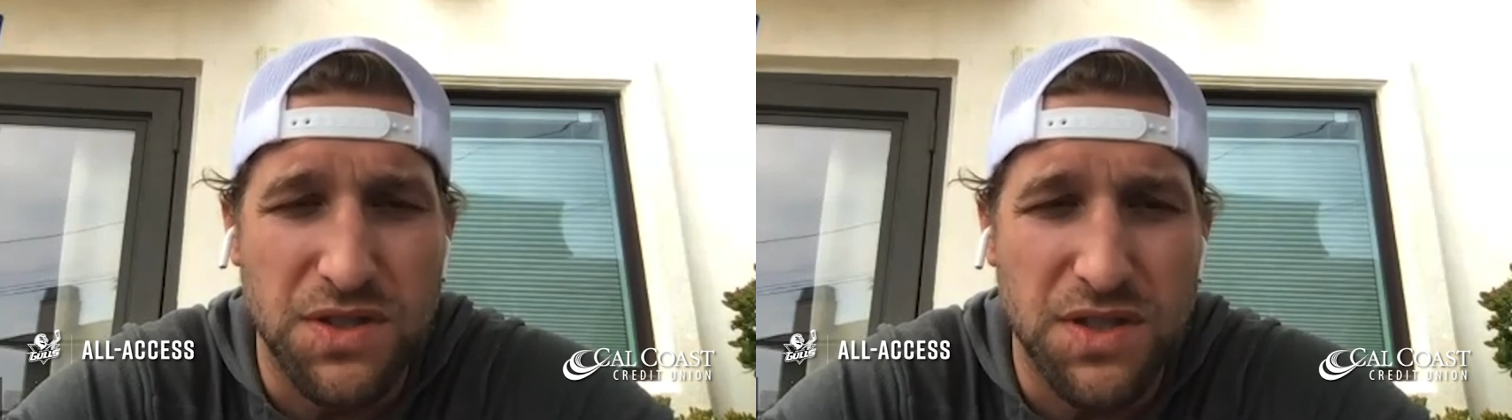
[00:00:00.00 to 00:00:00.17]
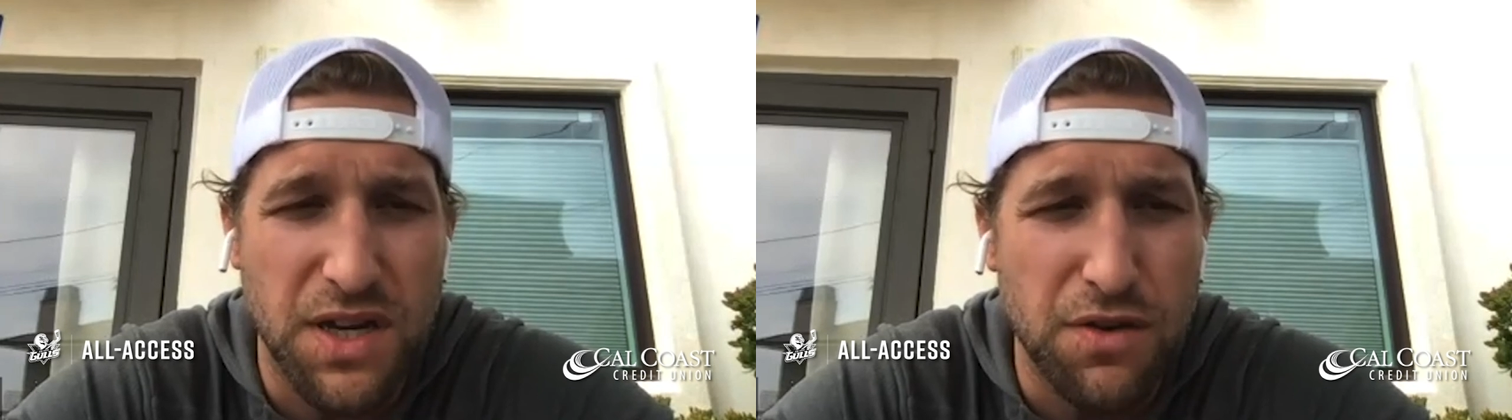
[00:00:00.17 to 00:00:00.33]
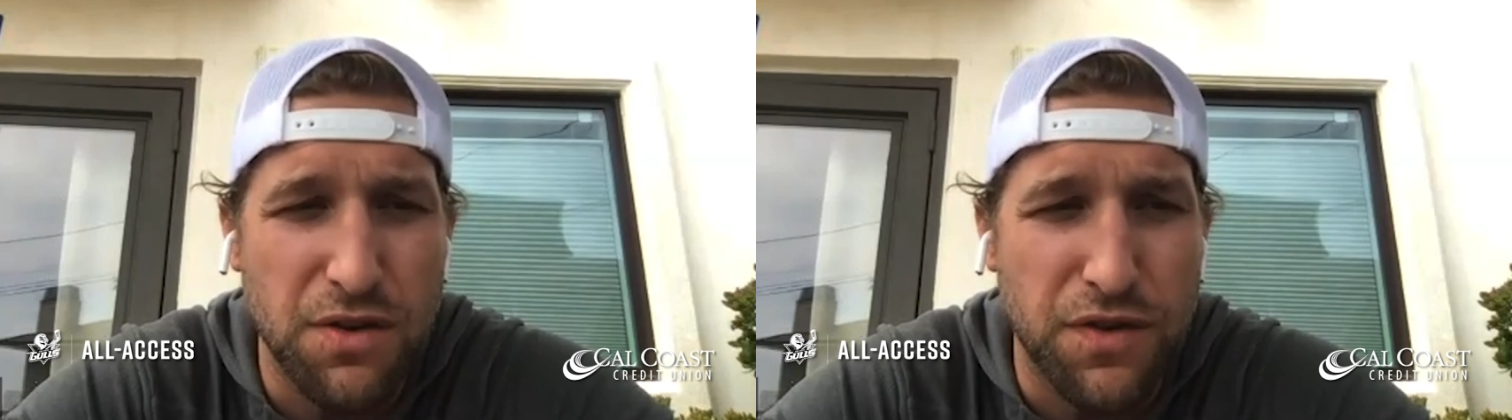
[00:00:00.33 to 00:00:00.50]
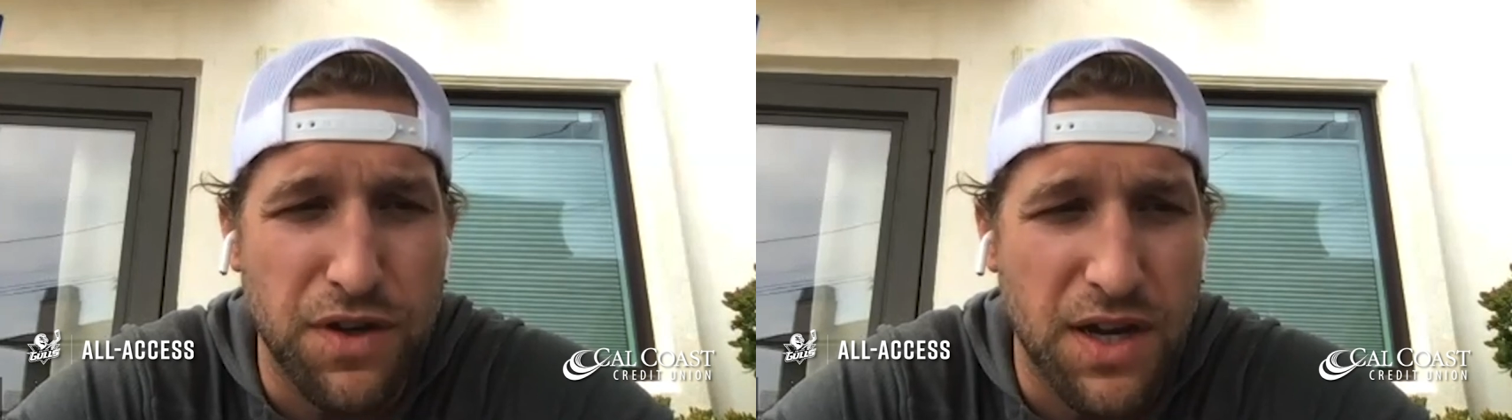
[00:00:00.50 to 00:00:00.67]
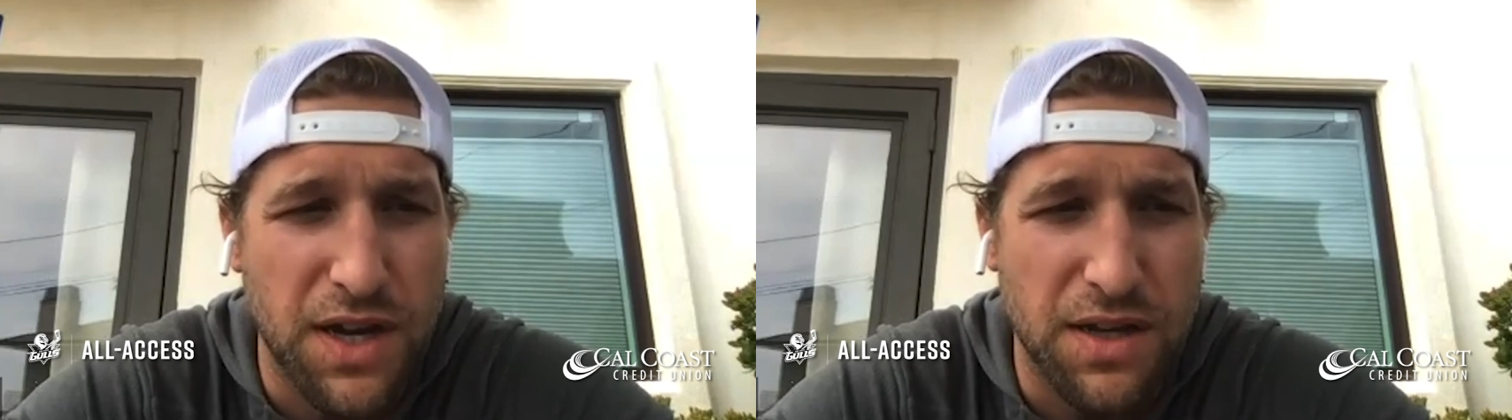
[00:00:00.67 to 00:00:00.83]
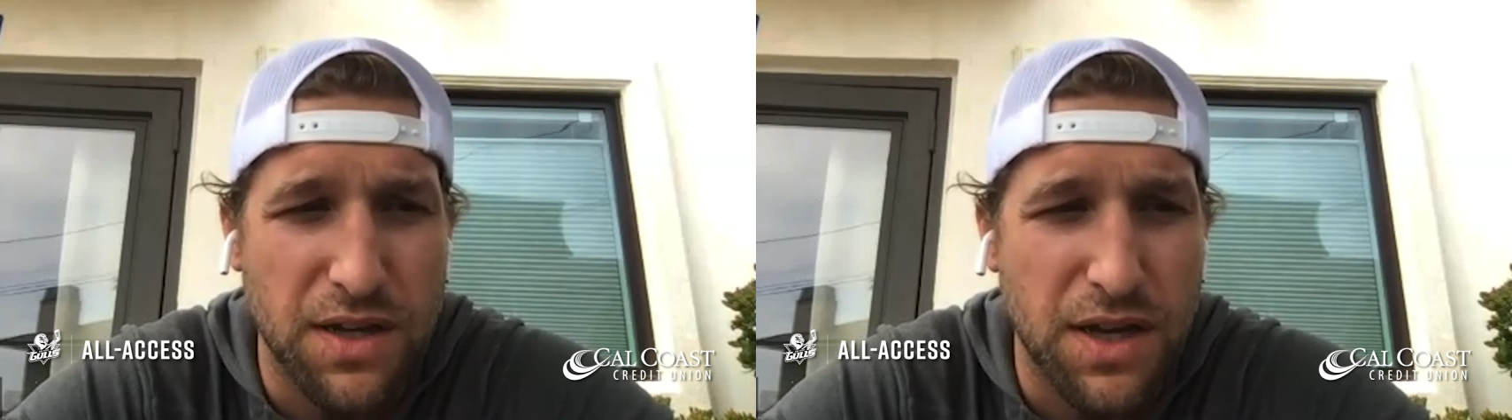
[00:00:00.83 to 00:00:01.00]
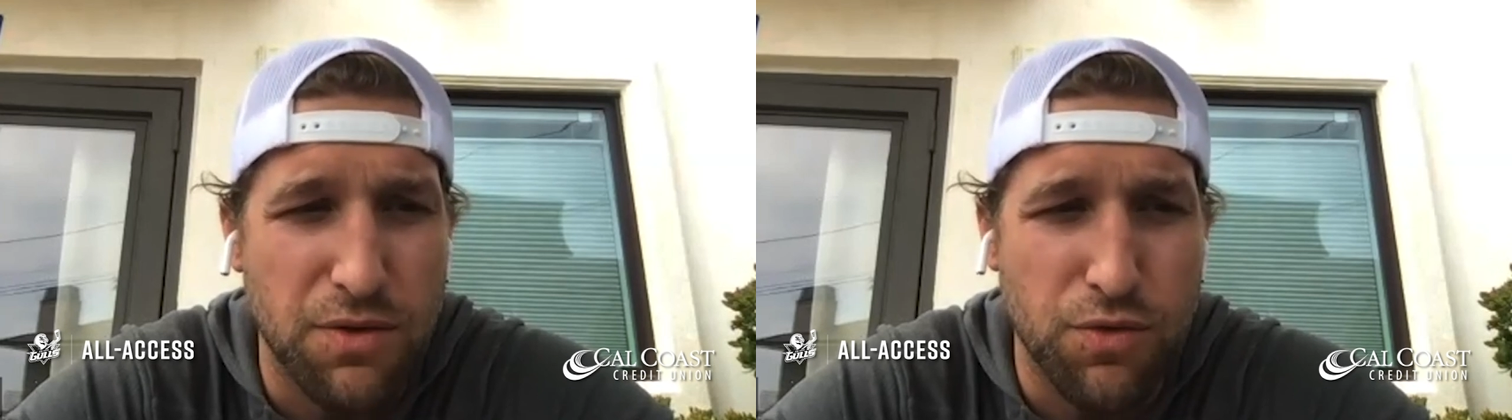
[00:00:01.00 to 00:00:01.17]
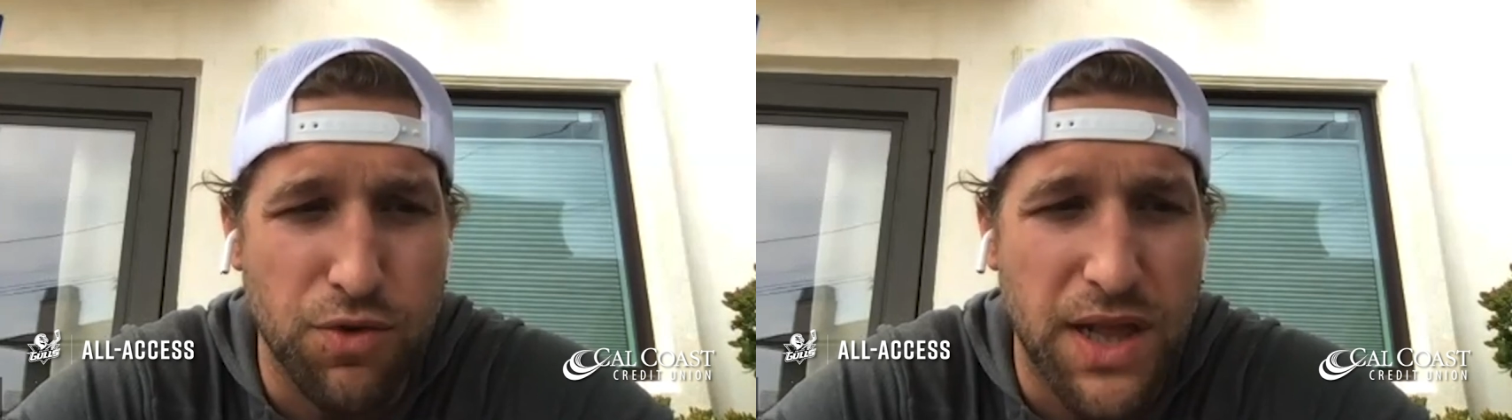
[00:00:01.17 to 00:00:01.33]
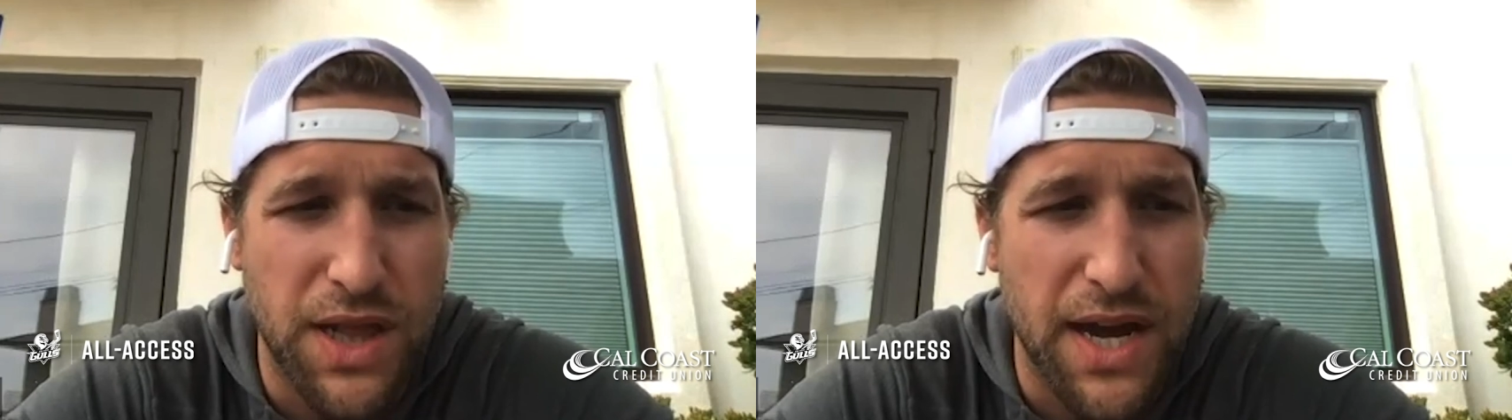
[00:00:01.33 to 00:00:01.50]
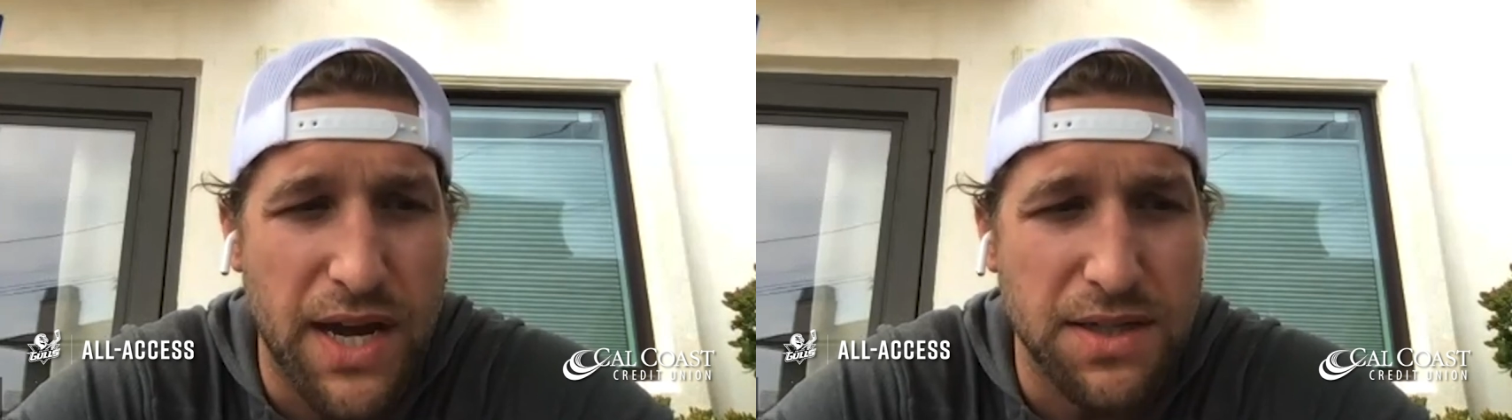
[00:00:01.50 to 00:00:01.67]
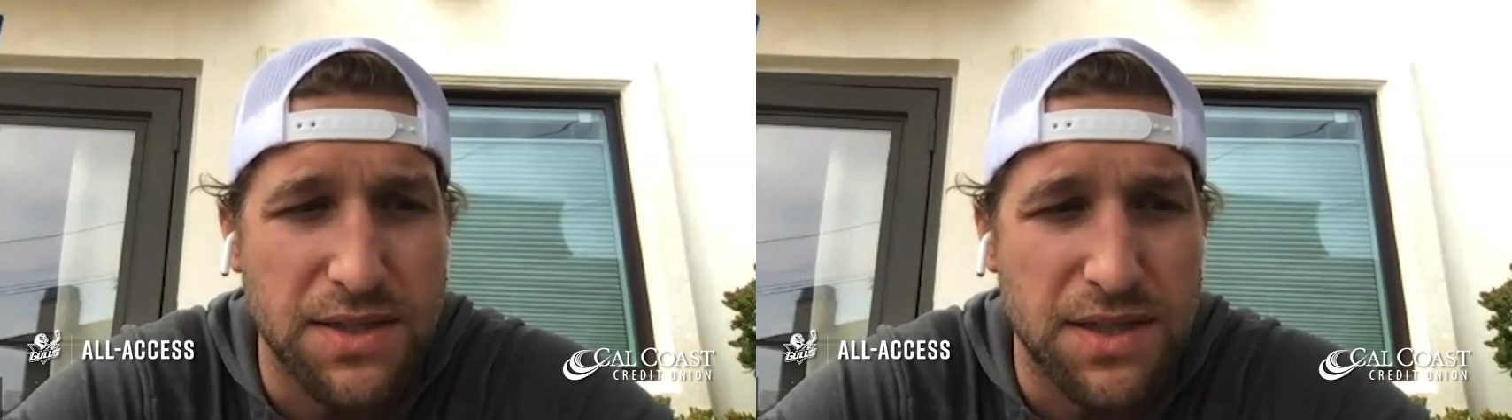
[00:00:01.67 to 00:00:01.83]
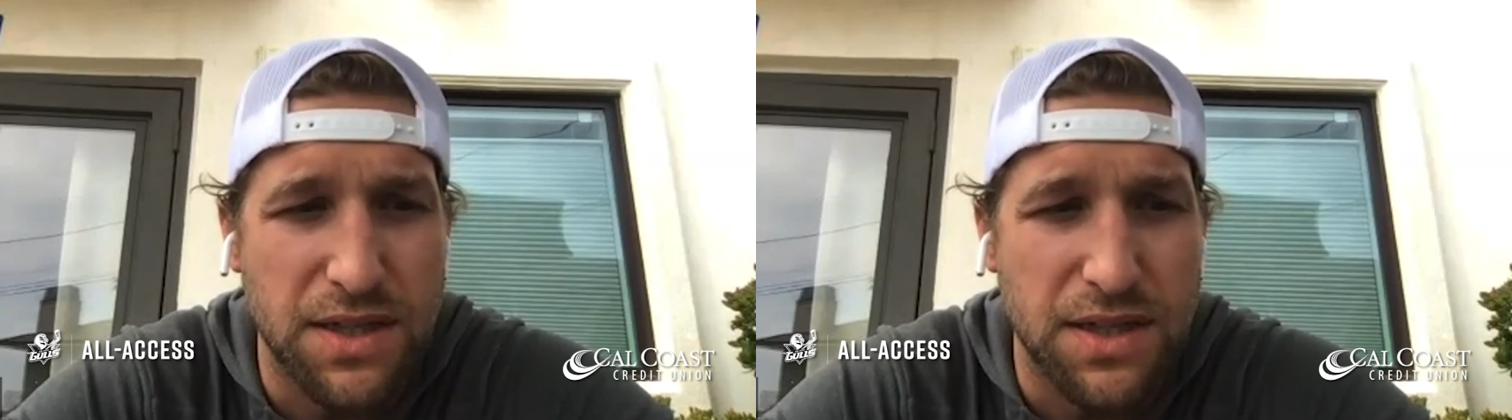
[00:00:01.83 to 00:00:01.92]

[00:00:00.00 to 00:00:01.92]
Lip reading: safe and relaxed,